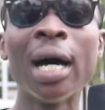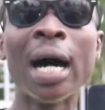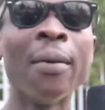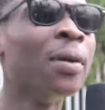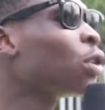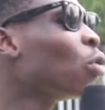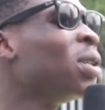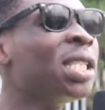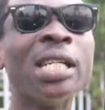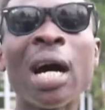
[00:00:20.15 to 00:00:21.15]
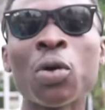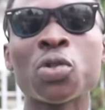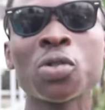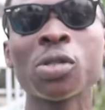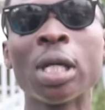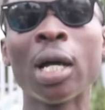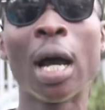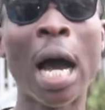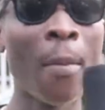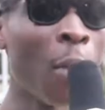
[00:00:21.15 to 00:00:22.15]
I'm here to be in the house.
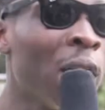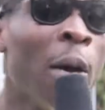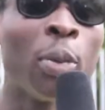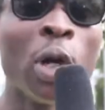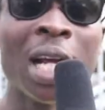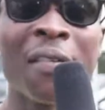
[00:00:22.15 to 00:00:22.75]
I'm unemployed.